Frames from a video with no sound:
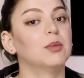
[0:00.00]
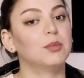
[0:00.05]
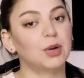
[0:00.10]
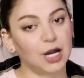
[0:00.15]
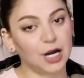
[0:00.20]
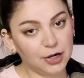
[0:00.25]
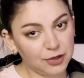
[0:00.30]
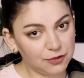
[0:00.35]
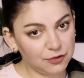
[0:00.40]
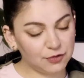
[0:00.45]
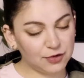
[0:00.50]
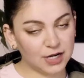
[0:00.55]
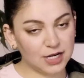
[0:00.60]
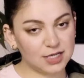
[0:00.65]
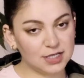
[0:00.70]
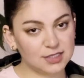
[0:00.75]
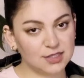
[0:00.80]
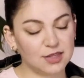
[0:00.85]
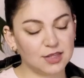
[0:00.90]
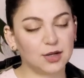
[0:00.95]

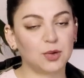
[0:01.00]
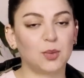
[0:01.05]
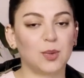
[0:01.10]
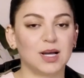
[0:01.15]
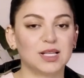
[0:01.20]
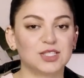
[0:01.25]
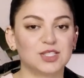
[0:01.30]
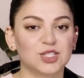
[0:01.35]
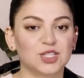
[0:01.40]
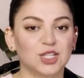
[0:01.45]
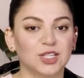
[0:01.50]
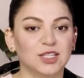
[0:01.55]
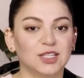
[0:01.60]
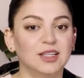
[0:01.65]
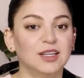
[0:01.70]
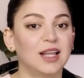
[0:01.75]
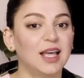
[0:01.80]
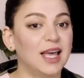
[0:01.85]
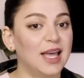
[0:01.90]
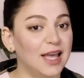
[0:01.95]
paraphrase the
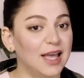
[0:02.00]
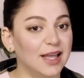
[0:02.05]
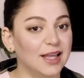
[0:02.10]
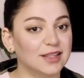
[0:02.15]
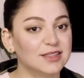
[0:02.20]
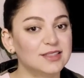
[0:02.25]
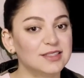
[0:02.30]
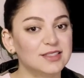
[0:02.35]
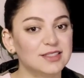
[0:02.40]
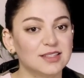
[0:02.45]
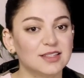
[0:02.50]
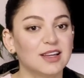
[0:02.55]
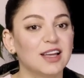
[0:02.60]
question and